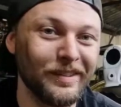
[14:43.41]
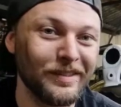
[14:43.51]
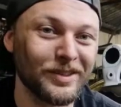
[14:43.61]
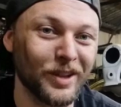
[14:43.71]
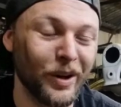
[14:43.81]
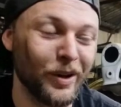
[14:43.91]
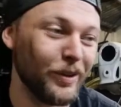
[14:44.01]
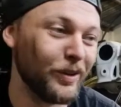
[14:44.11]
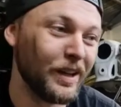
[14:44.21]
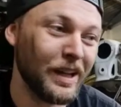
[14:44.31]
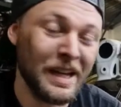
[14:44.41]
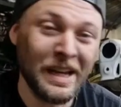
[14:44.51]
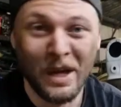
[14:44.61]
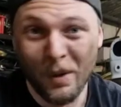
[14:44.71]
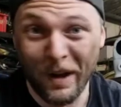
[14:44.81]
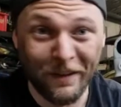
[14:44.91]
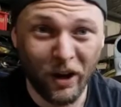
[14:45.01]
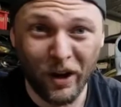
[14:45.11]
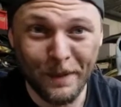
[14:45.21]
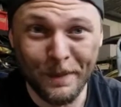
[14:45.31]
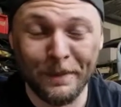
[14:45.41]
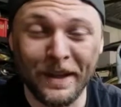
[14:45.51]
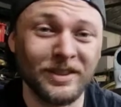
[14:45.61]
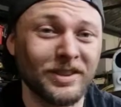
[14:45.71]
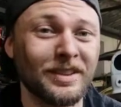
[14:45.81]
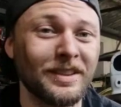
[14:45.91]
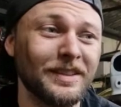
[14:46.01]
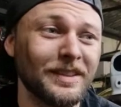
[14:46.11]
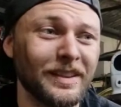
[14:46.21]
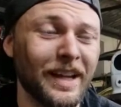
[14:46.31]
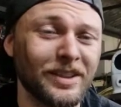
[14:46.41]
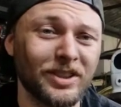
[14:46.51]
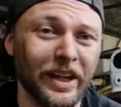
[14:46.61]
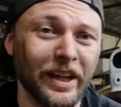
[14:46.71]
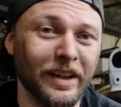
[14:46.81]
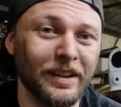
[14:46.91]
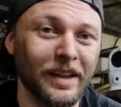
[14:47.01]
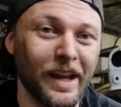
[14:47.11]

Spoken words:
So whenever IMM is next year,